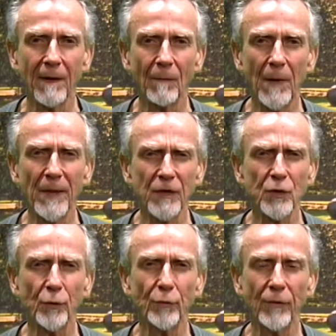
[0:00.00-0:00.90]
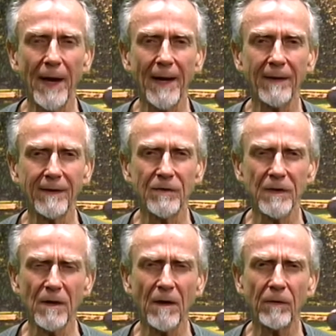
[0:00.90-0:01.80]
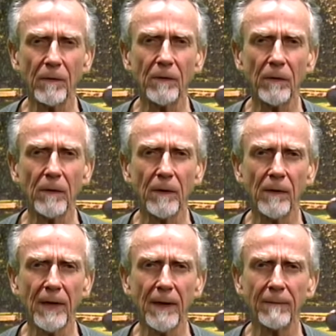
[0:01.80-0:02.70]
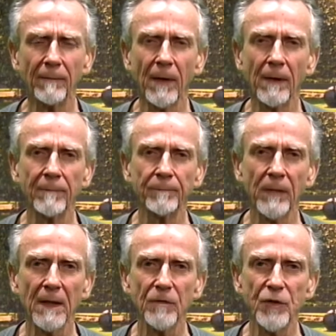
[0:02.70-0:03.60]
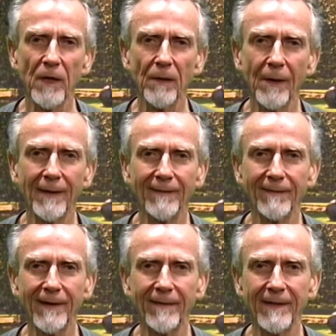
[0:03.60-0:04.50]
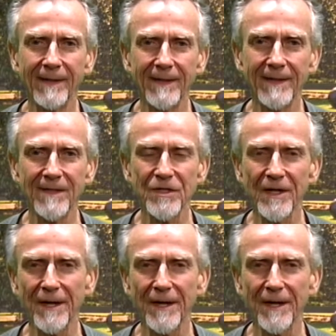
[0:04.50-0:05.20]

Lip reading: maybe he's too fat? And he says, no, you look okay. So there it is.